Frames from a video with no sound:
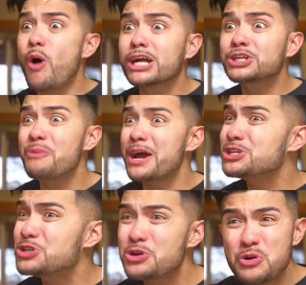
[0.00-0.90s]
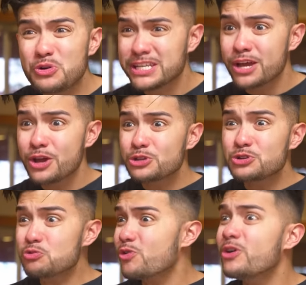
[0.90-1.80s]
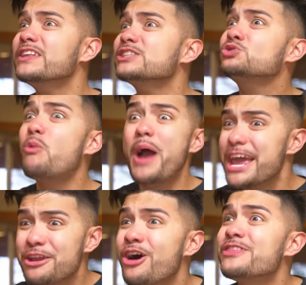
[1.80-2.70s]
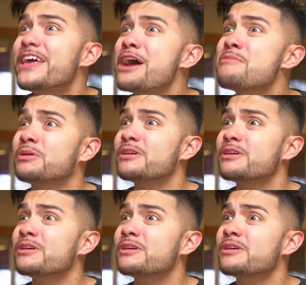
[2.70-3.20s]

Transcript: wash my shoes! You ruined the suede on them!